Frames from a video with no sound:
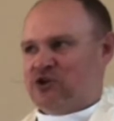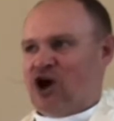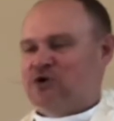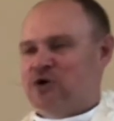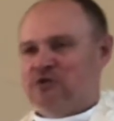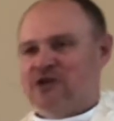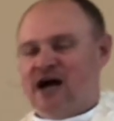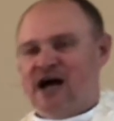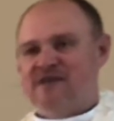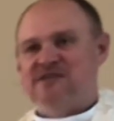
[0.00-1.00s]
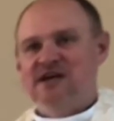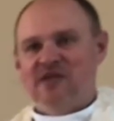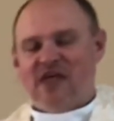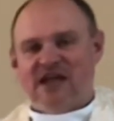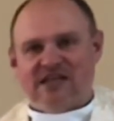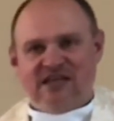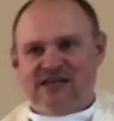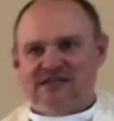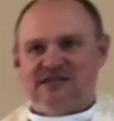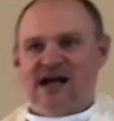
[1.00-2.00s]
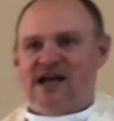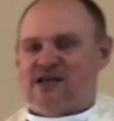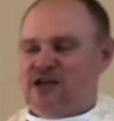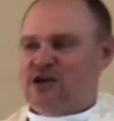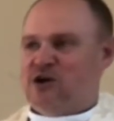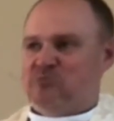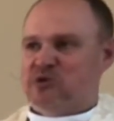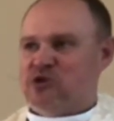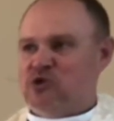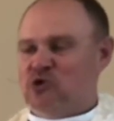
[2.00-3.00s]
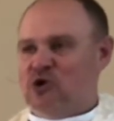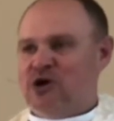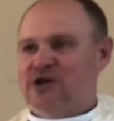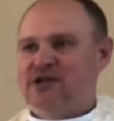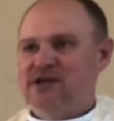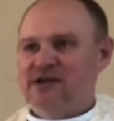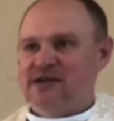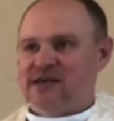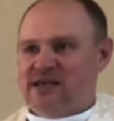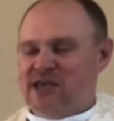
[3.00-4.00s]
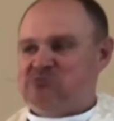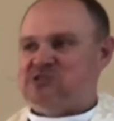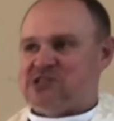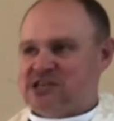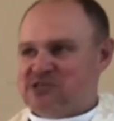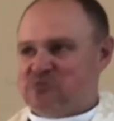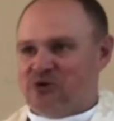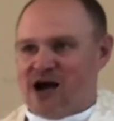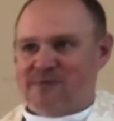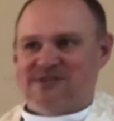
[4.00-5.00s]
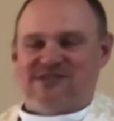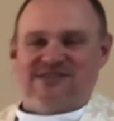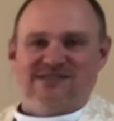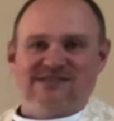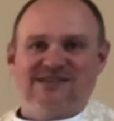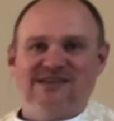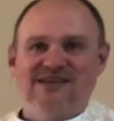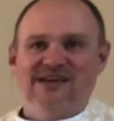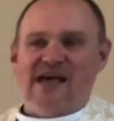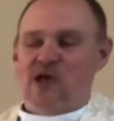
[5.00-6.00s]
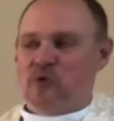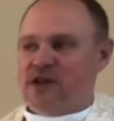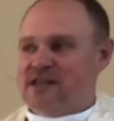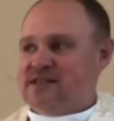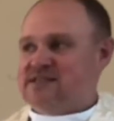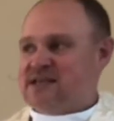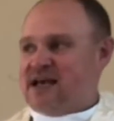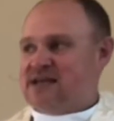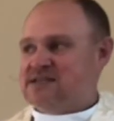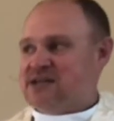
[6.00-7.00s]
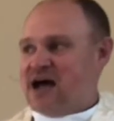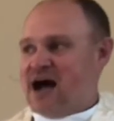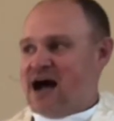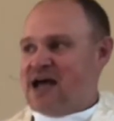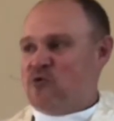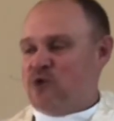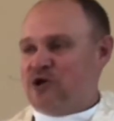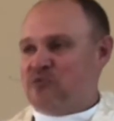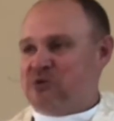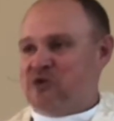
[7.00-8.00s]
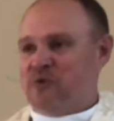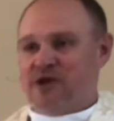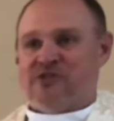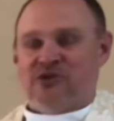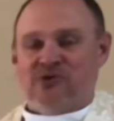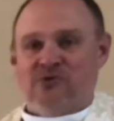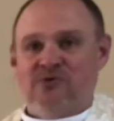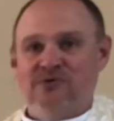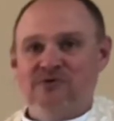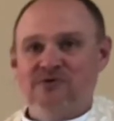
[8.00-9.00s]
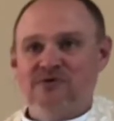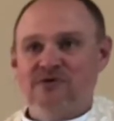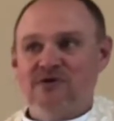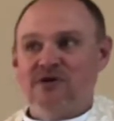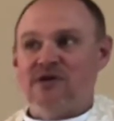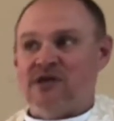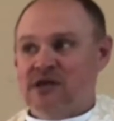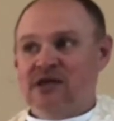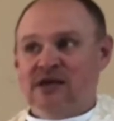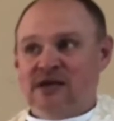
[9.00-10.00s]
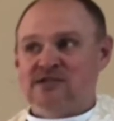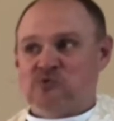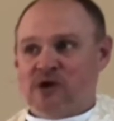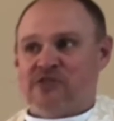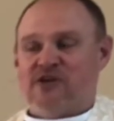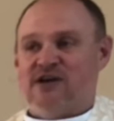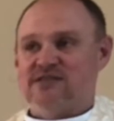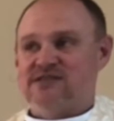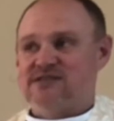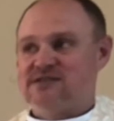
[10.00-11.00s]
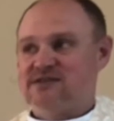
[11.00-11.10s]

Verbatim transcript: in our own lives that he is not here, but the Lord keeps his promises. And when he says, I will be with you, he is with us.